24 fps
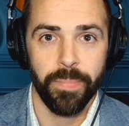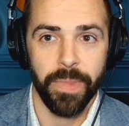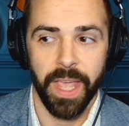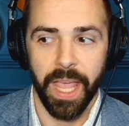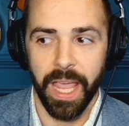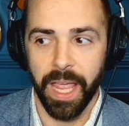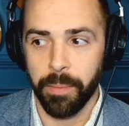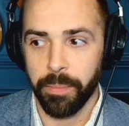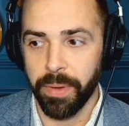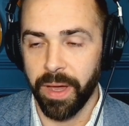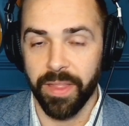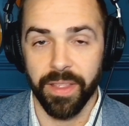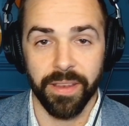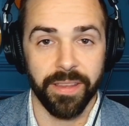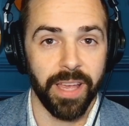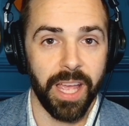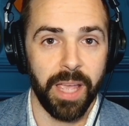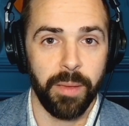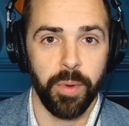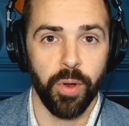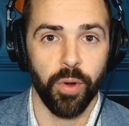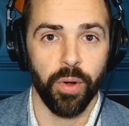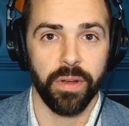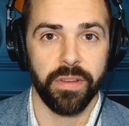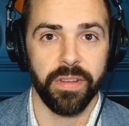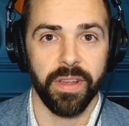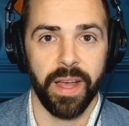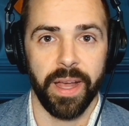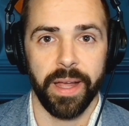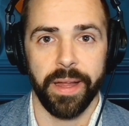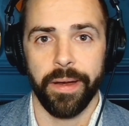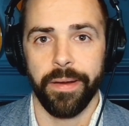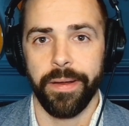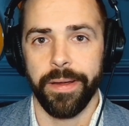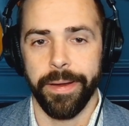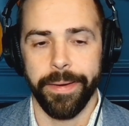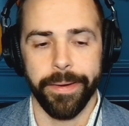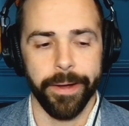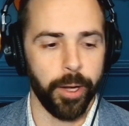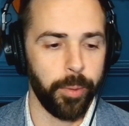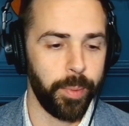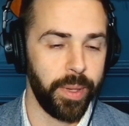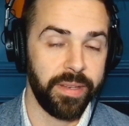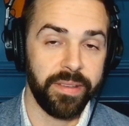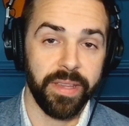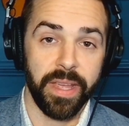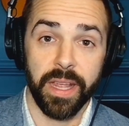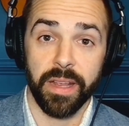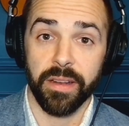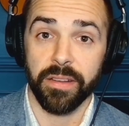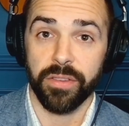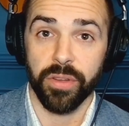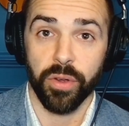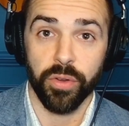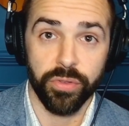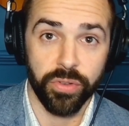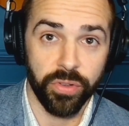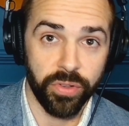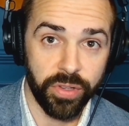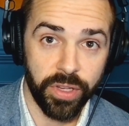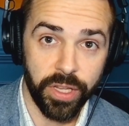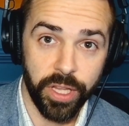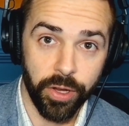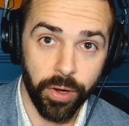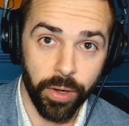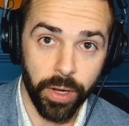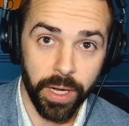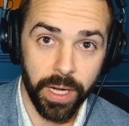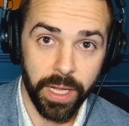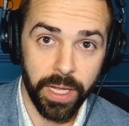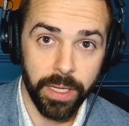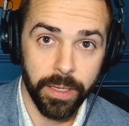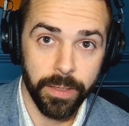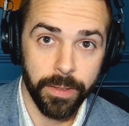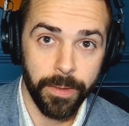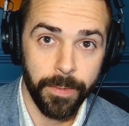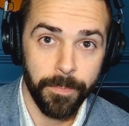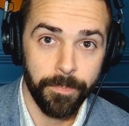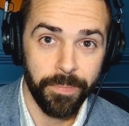And by the time you retire, you're going to be taking Social Security.